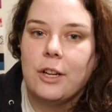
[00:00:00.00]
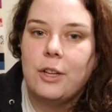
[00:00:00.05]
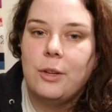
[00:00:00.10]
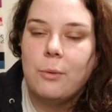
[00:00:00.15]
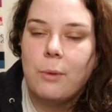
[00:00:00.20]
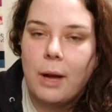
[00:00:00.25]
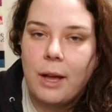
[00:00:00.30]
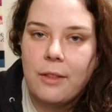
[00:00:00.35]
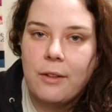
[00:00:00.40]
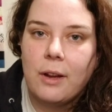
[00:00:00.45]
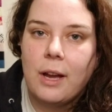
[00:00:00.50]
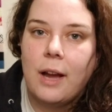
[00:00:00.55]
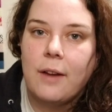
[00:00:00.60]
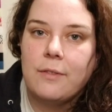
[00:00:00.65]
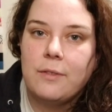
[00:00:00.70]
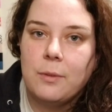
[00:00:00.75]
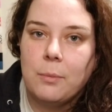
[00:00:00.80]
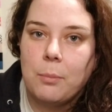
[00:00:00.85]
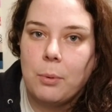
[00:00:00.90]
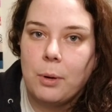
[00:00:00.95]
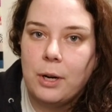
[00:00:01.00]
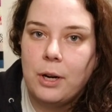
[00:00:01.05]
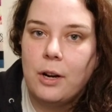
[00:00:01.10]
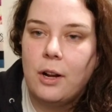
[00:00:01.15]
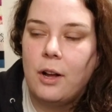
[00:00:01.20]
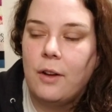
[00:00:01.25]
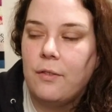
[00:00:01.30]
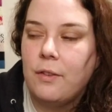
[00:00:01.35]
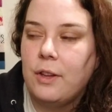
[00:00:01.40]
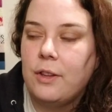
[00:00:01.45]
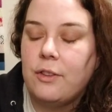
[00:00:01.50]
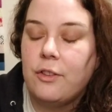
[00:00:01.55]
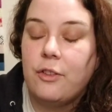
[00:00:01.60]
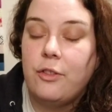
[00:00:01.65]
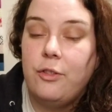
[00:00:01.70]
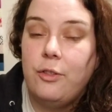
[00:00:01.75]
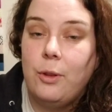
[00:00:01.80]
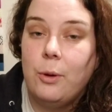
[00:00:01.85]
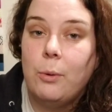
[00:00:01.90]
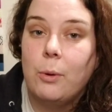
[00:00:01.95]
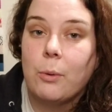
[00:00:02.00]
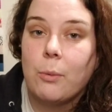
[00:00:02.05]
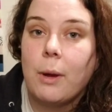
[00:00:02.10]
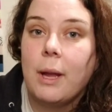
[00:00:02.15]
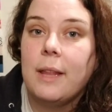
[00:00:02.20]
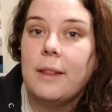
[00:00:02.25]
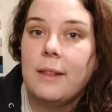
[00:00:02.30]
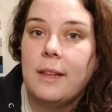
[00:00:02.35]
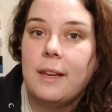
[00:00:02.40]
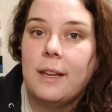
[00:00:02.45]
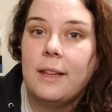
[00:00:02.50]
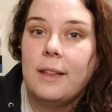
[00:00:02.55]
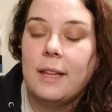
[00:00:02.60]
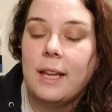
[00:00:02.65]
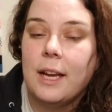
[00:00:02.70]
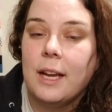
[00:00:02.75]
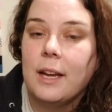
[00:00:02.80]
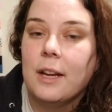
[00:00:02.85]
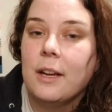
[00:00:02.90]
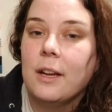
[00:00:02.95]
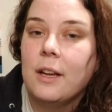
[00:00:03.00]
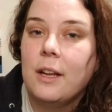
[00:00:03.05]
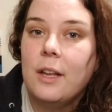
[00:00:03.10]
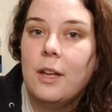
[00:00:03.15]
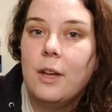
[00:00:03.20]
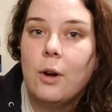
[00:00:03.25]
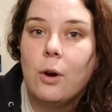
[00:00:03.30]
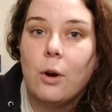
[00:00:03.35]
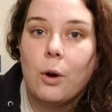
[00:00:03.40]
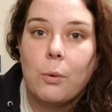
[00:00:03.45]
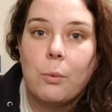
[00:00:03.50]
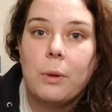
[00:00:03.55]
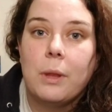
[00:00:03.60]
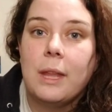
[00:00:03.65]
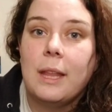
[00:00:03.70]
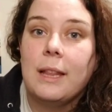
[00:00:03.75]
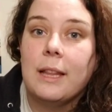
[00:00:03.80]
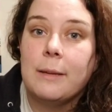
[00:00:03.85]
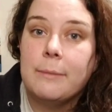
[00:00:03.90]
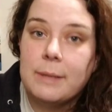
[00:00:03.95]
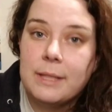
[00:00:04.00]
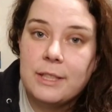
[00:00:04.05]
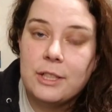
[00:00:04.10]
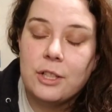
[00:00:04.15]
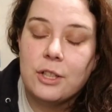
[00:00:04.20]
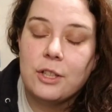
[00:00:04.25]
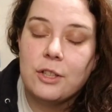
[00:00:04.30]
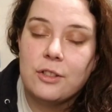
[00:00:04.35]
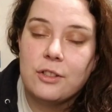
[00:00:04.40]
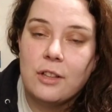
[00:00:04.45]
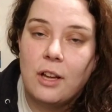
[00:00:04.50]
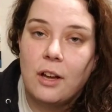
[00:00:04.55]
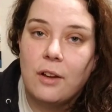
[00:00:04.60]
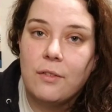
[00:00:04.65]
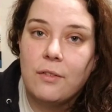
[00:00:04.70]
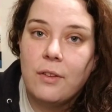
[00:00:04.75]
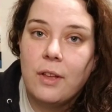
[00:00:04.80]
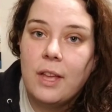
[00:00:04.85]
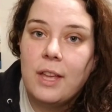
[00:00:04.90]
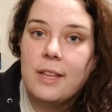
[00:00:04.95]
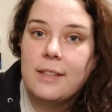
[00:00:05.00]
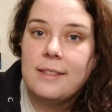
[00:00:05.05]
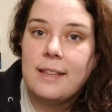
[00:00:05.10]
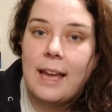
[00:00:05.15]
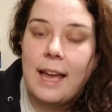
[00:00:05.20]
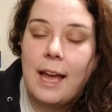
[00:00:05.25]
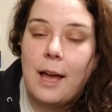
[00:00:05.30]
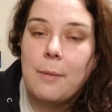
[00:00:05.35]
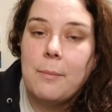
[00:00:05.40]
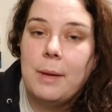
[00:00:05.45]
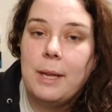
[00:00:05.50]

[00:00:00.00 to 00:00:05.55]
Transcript: You either have to print it off and do it right then and there, or really limit to yourself to how